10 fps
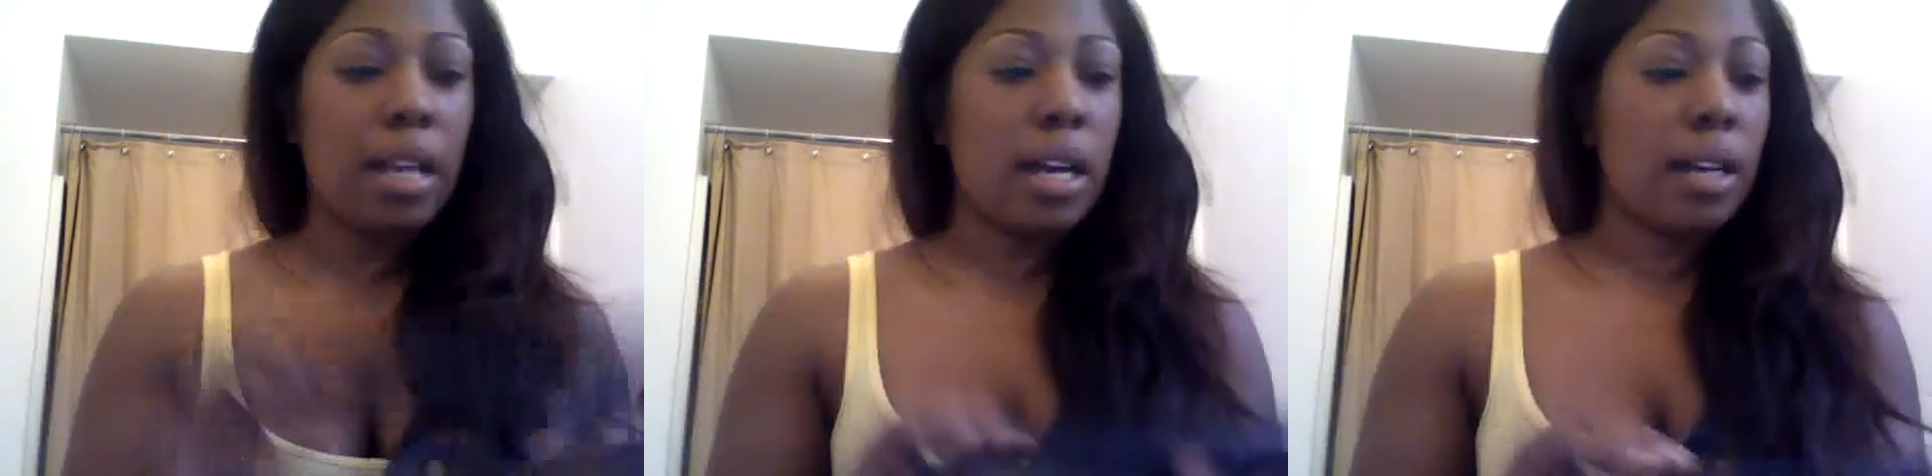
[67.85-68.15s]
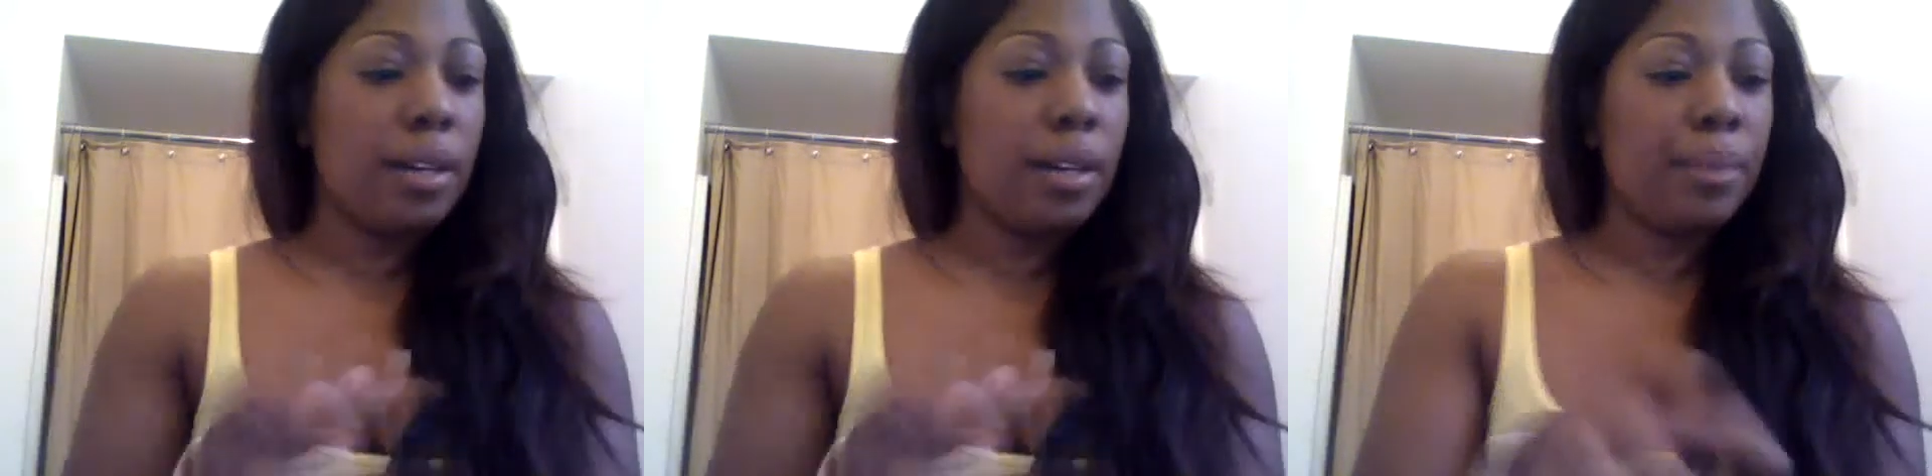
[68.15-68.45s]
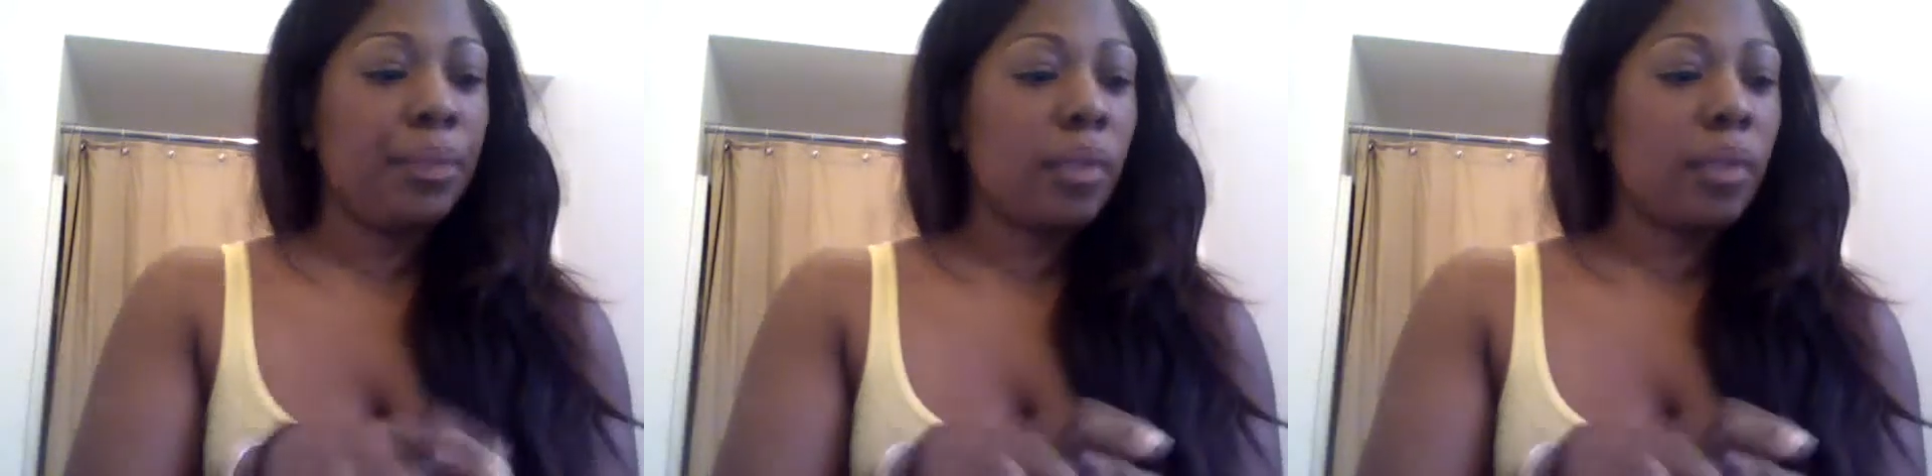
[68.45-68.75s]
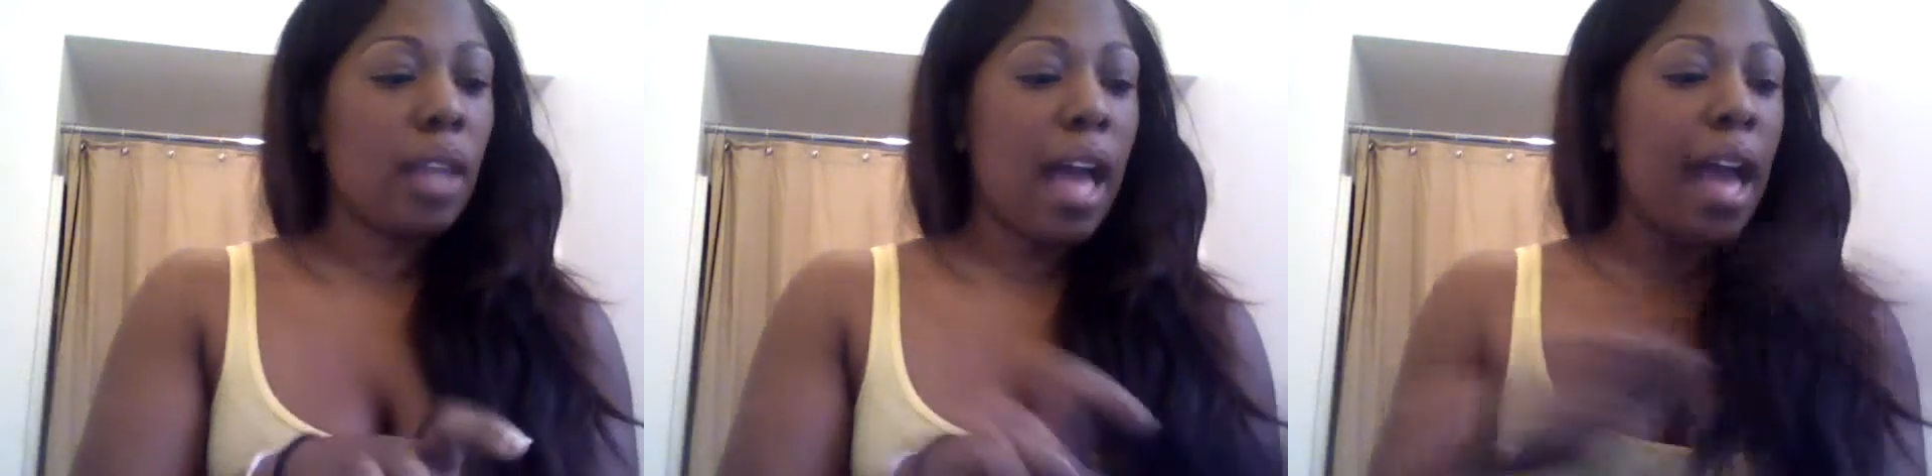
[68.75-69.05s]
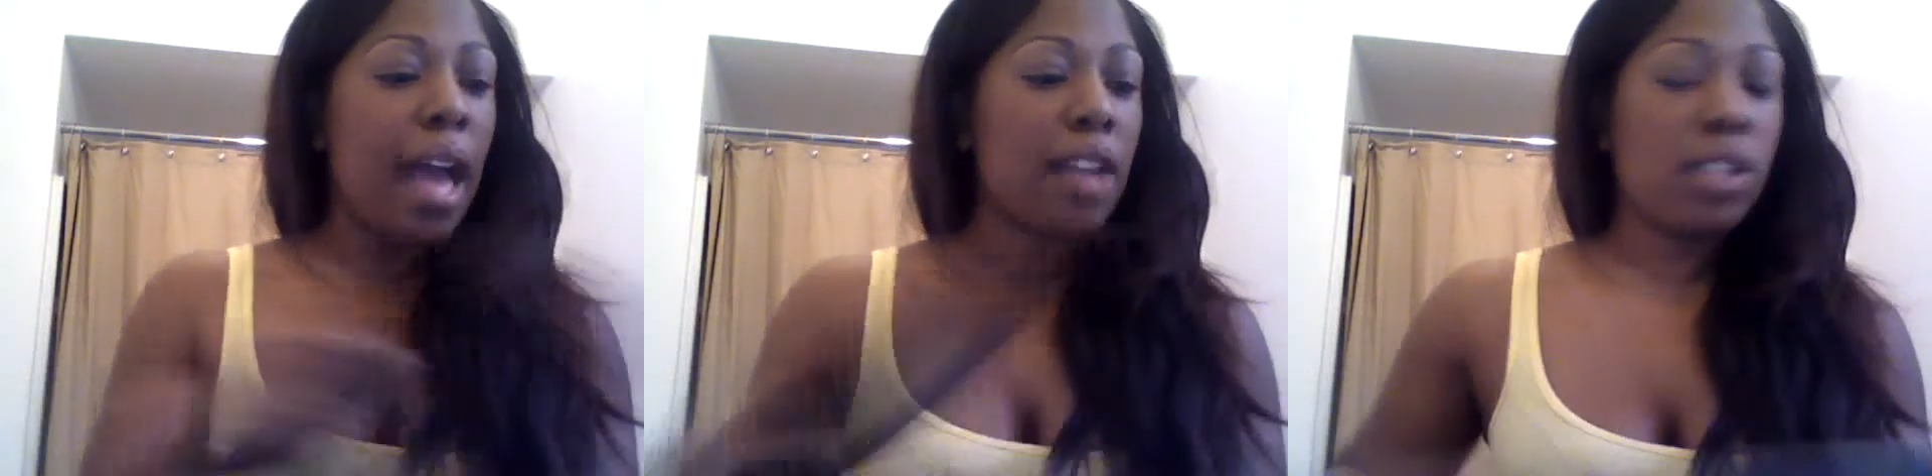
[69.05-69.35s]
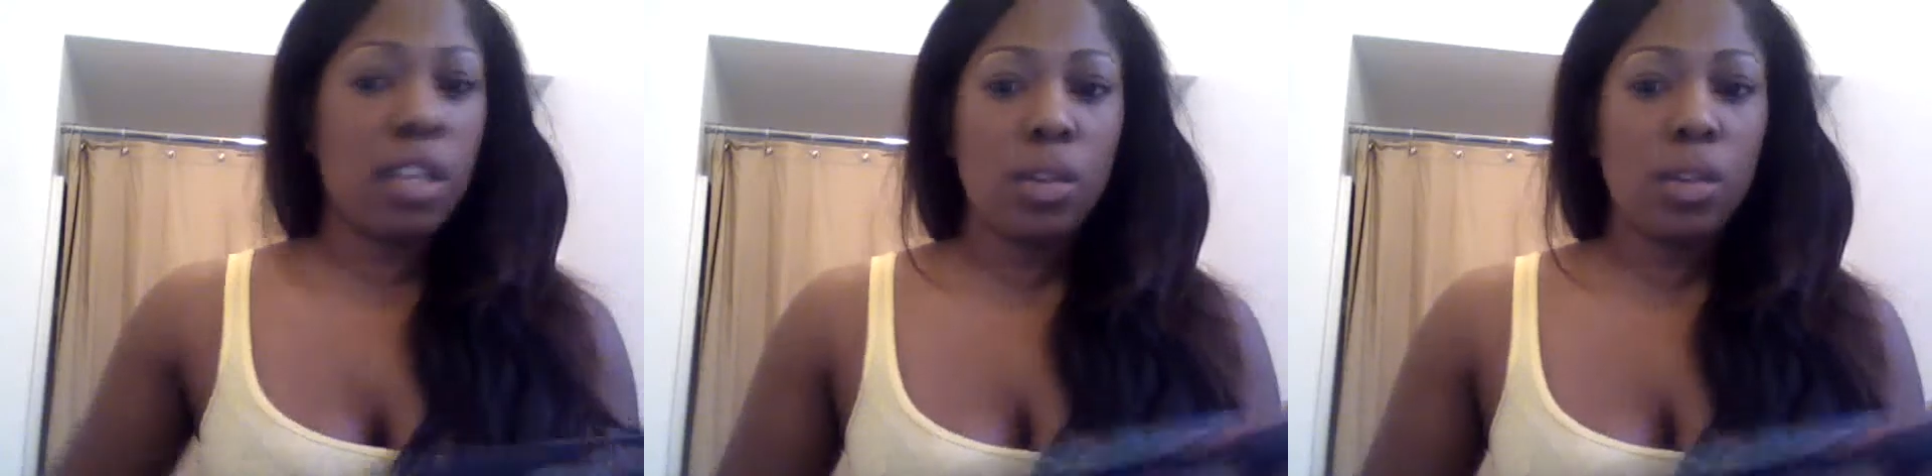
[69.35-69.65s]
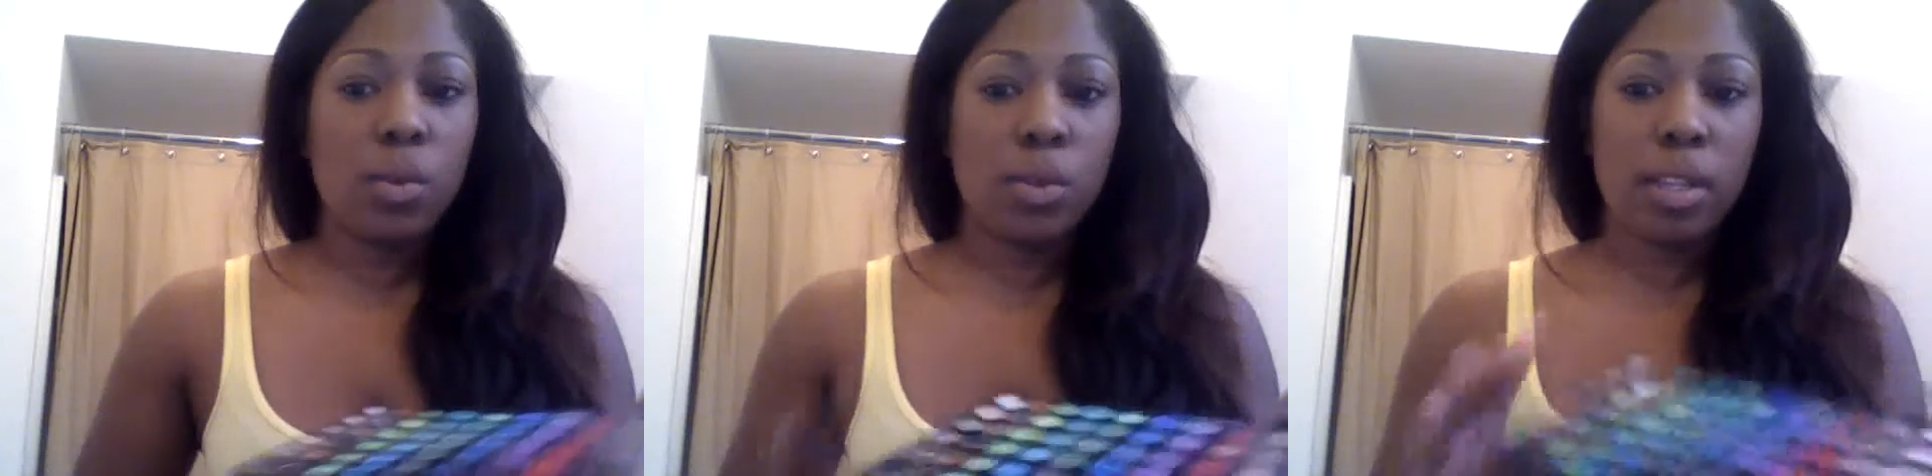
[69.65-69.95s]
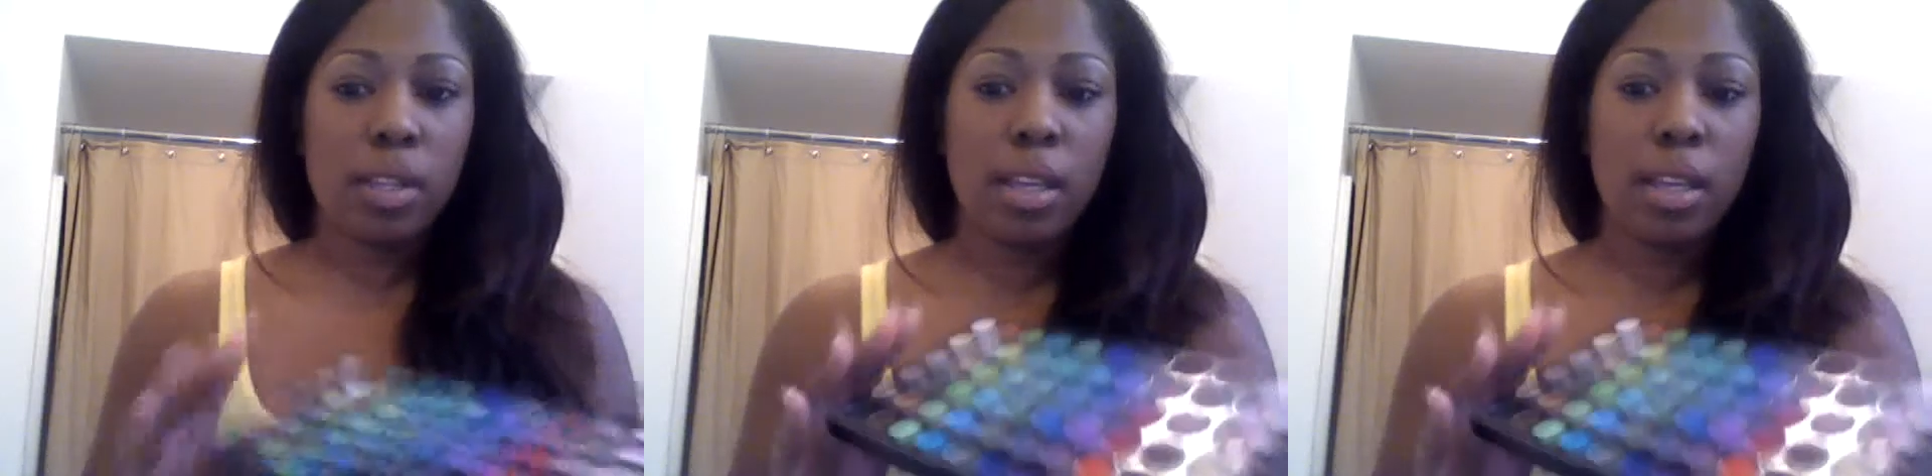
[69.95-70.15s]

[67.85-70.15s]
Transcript: I actually used